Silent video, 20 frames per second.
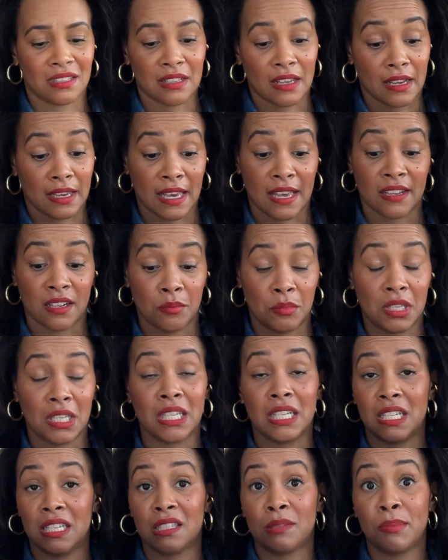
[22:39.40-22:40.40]
it's not kind of
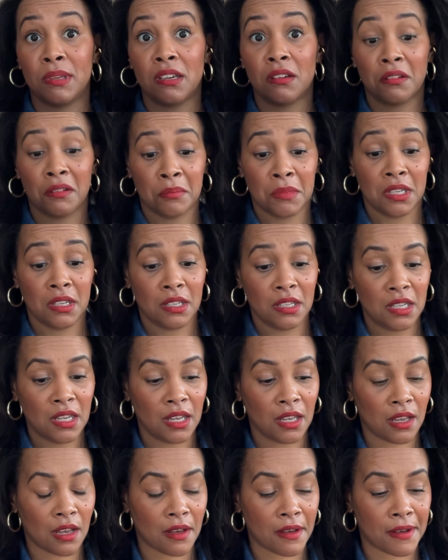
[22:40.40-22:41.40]
big it is big on me
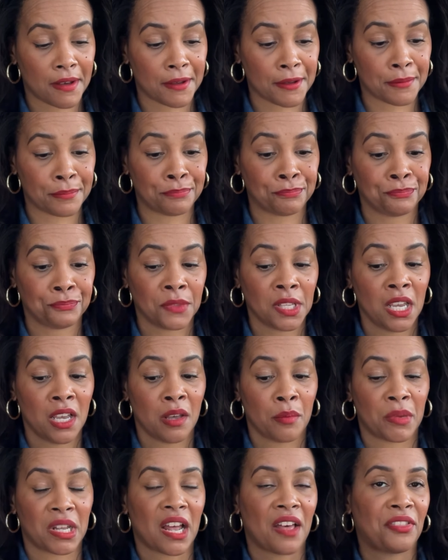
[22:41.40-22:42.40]
um,
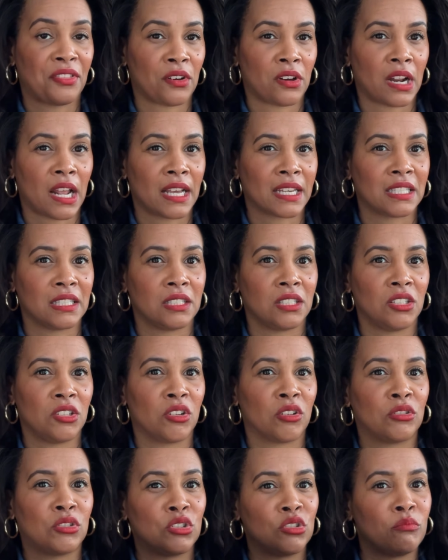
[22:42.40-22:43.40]
but i thought i can you
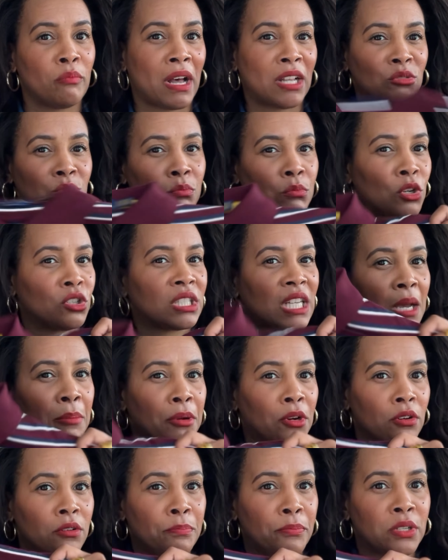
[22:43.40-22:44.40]
know do my
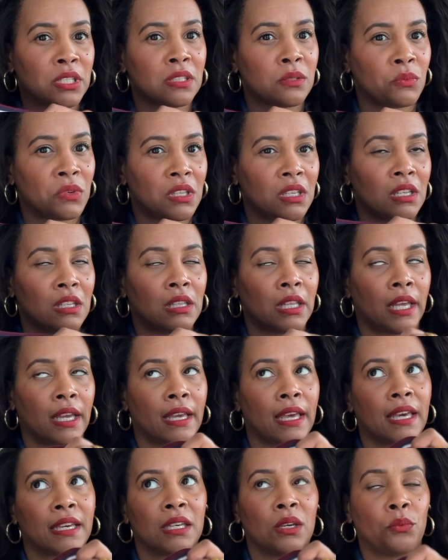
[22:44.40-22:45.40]
multi-purpose with it
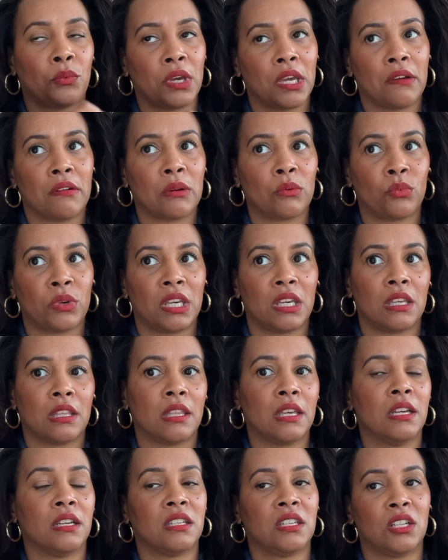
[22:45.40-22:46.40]
like i can wear it
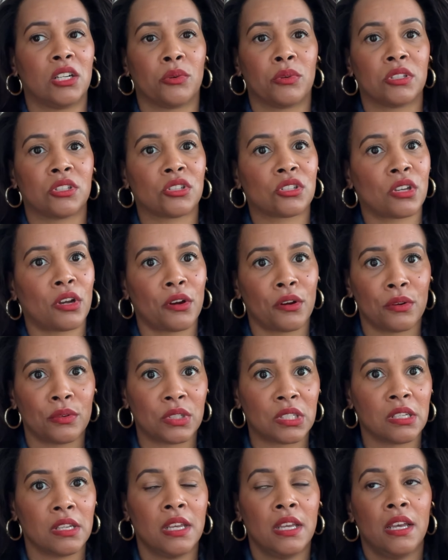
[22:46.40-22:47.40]
with you know a
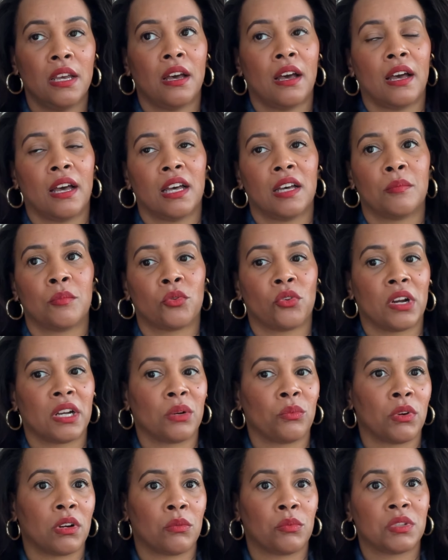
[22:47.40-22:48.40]
skirt um, or i
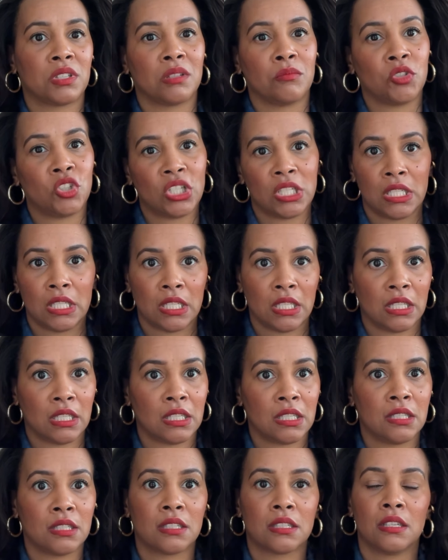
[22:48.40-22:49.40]
can wear it with some
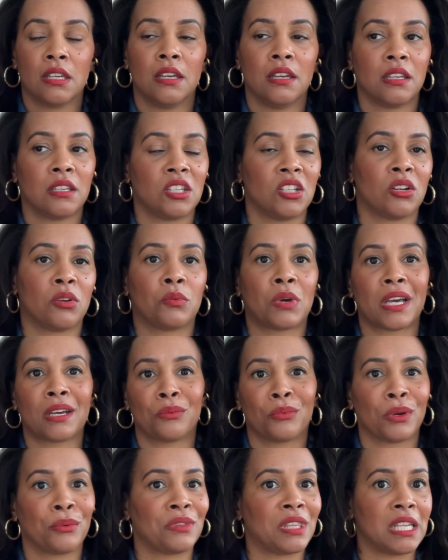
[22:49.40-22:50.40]
jeans you know i
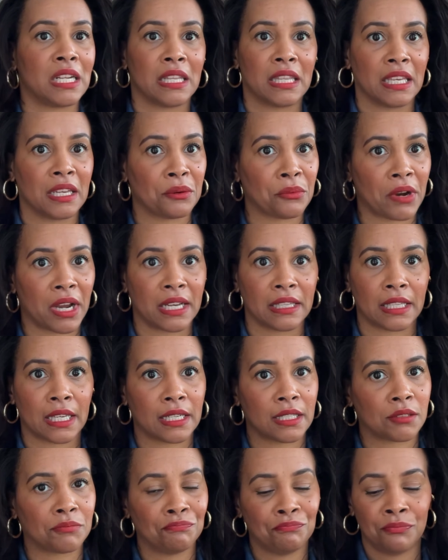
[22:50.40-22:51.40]
can wear it with anything right
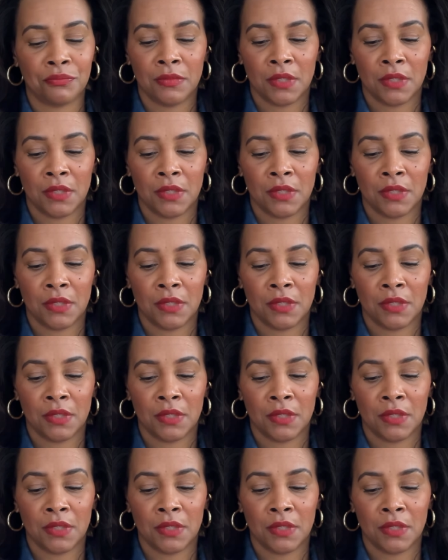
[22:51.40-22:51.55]
like